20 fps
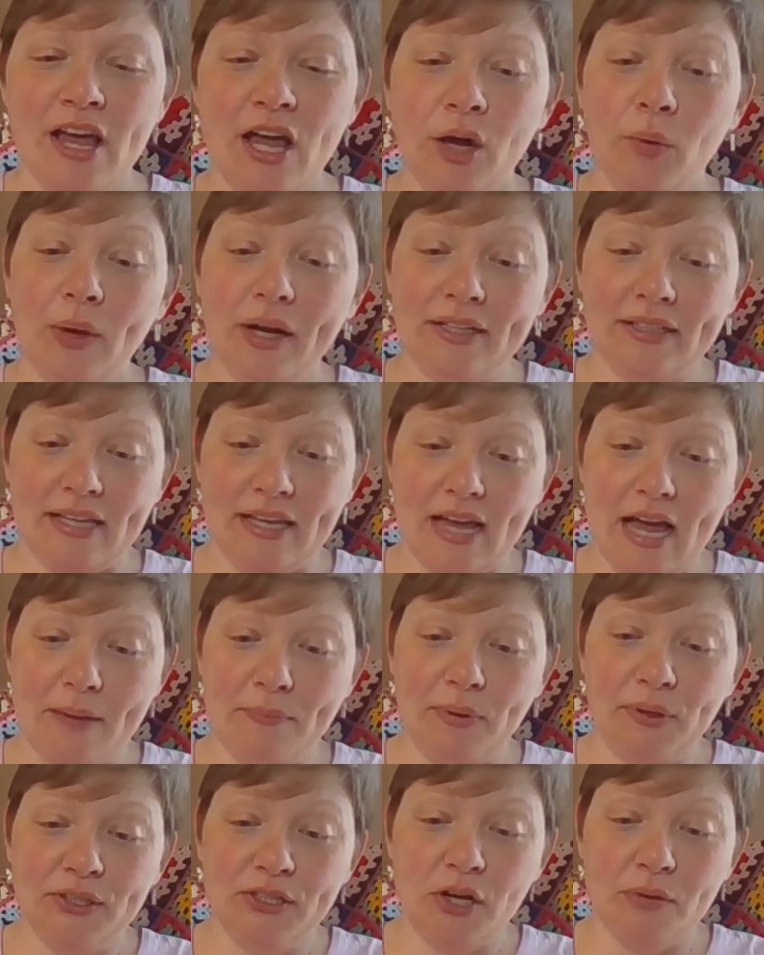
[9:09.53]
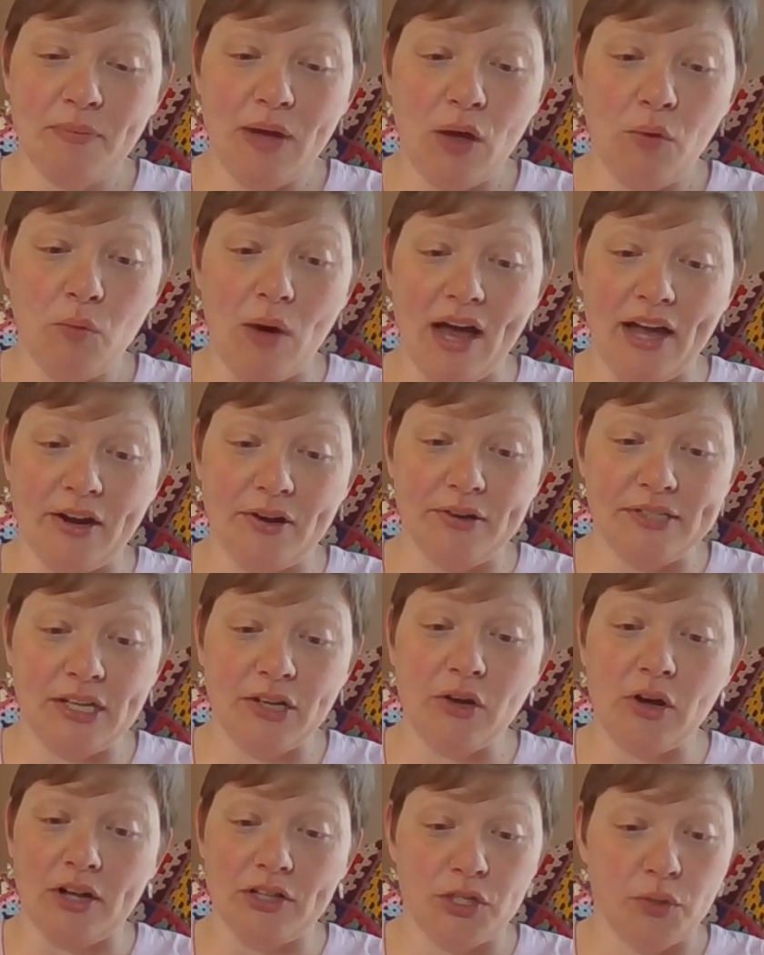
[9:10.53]
Quickly, I pulled out my wires
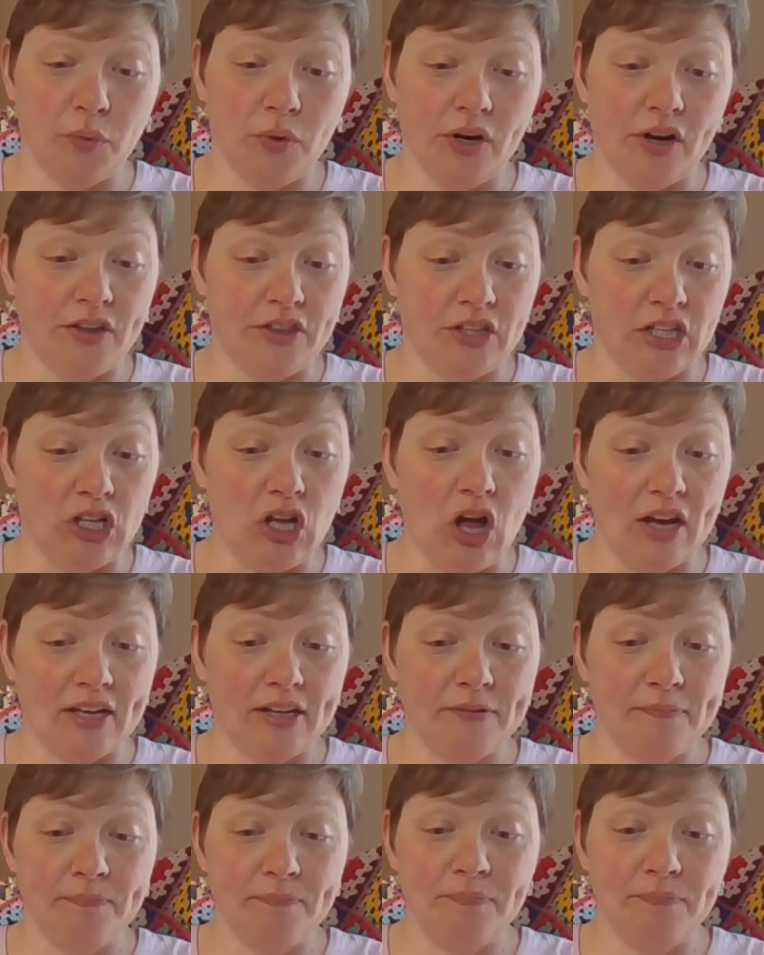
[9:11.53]
and got to work on the lock.